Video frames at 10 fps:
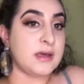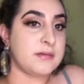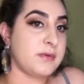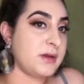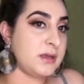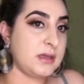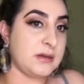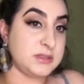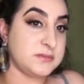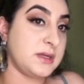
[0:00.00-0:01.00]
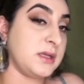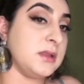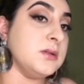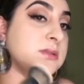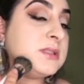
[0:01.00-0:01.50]
I was very
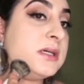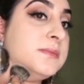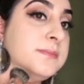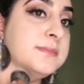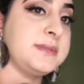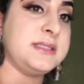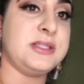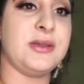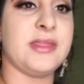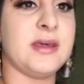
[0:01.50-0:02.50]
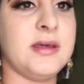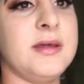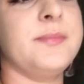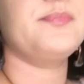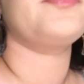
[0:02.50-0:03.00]
close up to
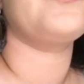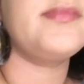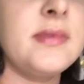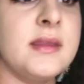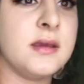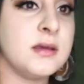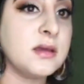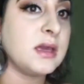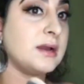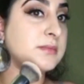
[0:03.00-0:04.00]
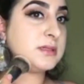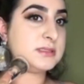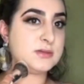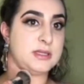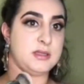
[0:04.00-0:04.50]
the camera,
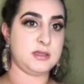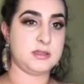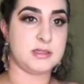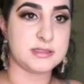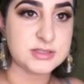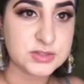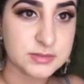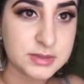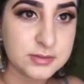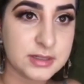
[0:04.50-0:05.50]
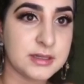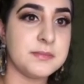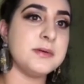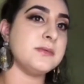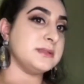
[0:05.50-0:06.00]
so I look extremely
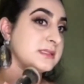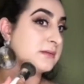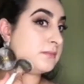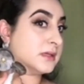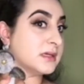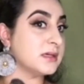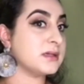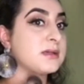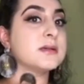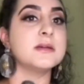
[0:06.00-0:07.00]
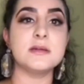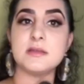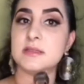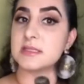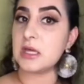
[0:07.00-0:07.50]
white, but once I'm back,
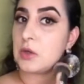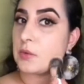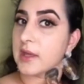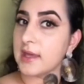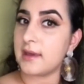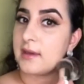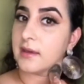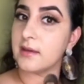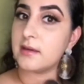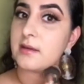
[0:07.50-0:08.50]
it's okay.